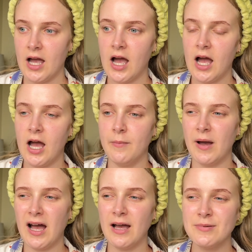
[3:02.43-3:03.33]
I'm
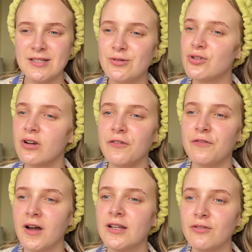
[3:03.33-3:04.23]
still trying to
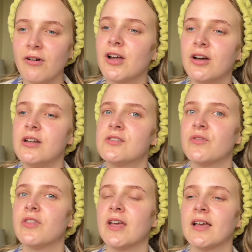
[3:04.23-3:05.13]
find the right colours for
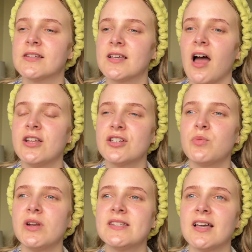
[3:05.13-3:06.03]
things. I just
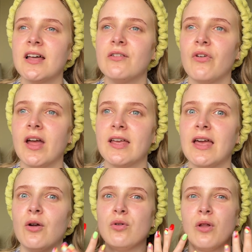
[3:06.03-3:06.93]
wanted to kind of like
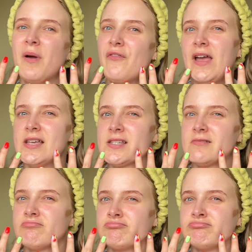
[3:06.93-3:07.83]
get it all on my face
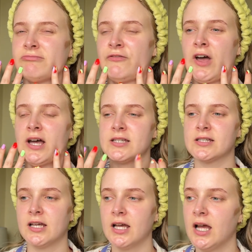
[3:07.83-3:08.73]
first.
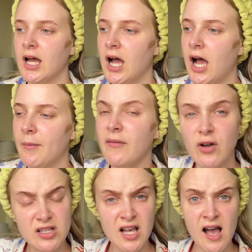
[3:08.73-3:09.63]
I've
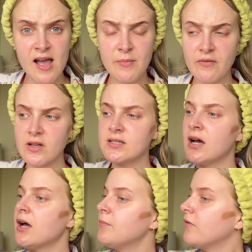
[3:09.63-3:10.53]
got
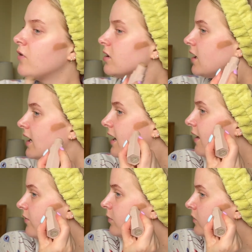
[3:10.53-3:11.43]
time. I've got like
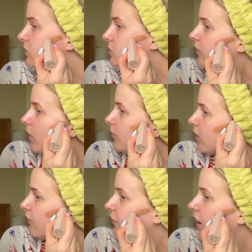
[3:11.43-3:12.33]
11 months. This is what I'm
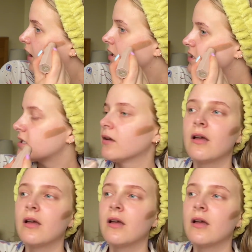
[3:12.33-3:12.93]
doing first.